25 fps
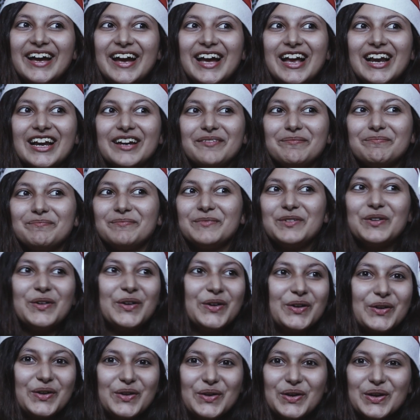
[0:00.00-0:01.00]
I'm
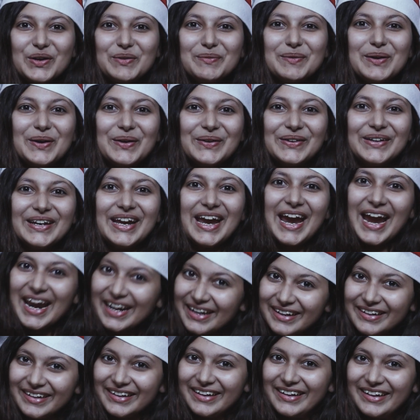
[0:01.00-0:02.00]
going to talk about
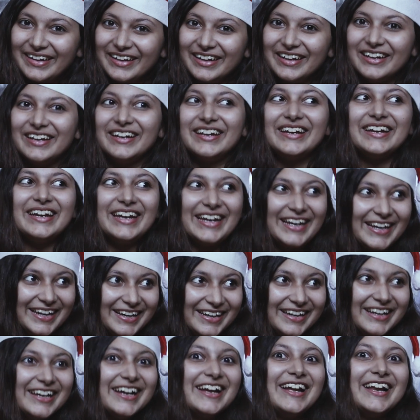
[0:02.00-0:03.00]
editing
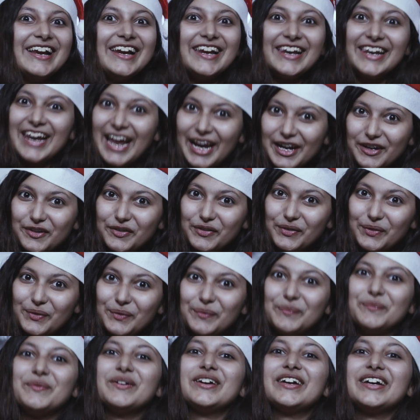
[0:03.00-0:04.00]
in
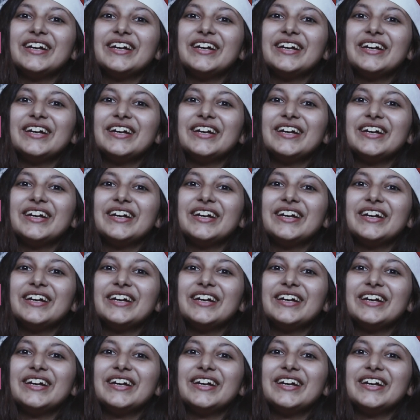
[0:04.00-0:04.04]
Lightroom.